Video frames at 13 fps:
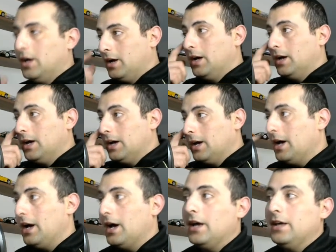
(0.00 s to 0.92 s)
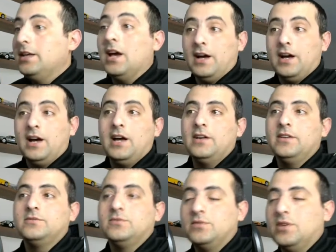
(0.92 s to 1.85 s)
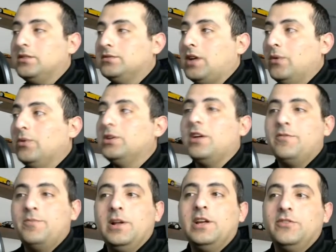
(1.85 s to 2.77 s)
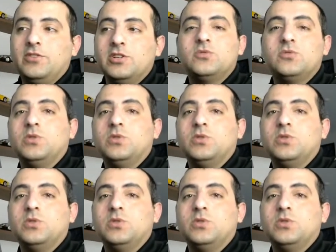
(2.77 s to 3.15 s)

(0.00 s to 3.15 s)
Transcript: Yeah, I would have believed this would